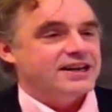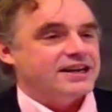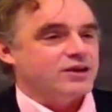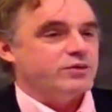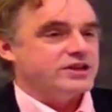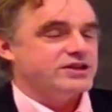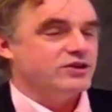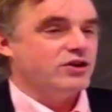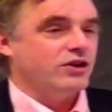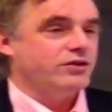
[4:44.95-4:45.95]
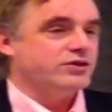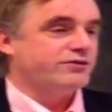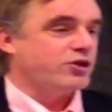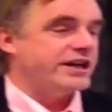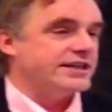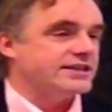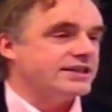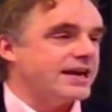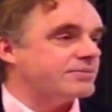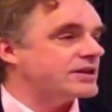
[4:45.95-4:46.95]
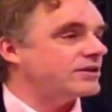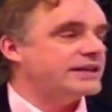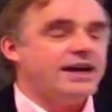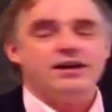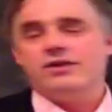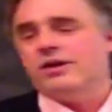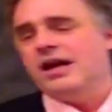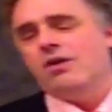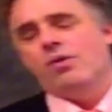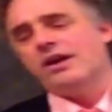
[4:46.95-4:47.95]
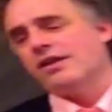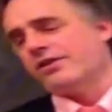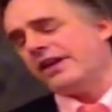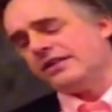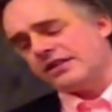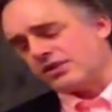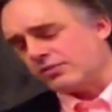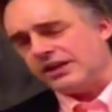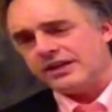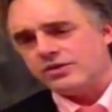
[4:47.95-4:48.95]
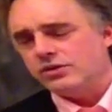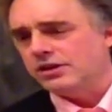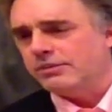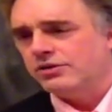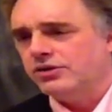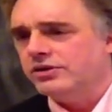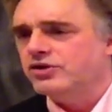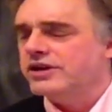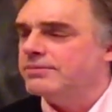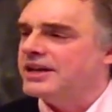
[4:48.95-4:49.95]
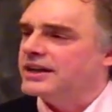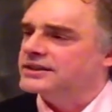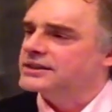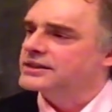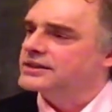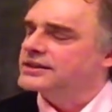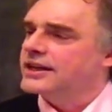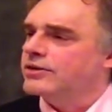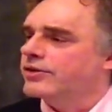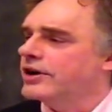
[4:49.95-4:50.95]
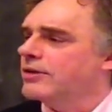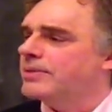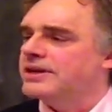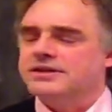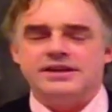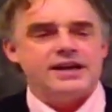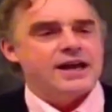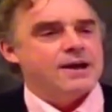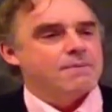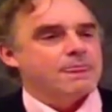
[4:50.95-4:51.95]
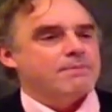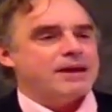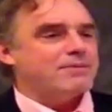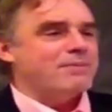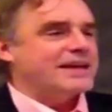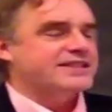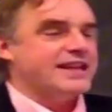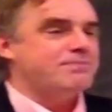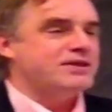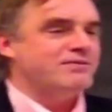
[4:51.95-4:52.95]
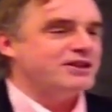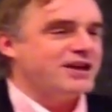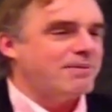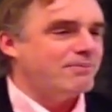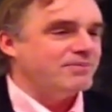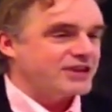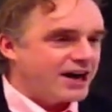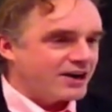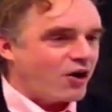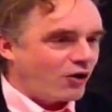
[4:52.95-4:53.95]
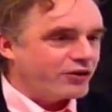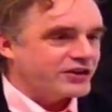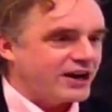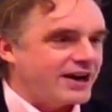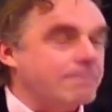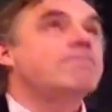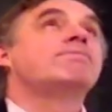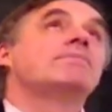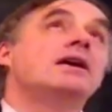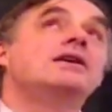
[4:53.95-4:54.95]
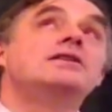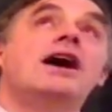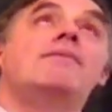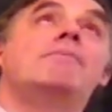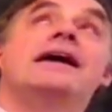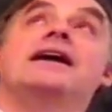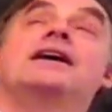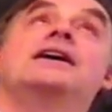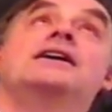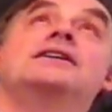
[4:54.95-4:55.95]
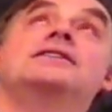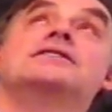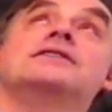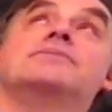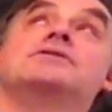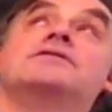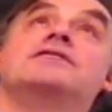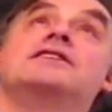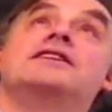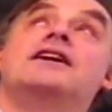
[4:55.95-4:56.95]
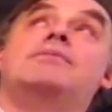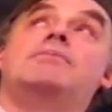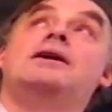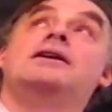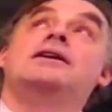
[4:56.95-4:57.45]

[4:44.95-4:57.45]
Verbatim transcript: You know, we still call those Freudian slips. And I'll tell you, one of the things that's really cool about doing dream analysis and psychotherapy is that people make slips of the tum tongue all the time. Tum, eh? Slips of the tum.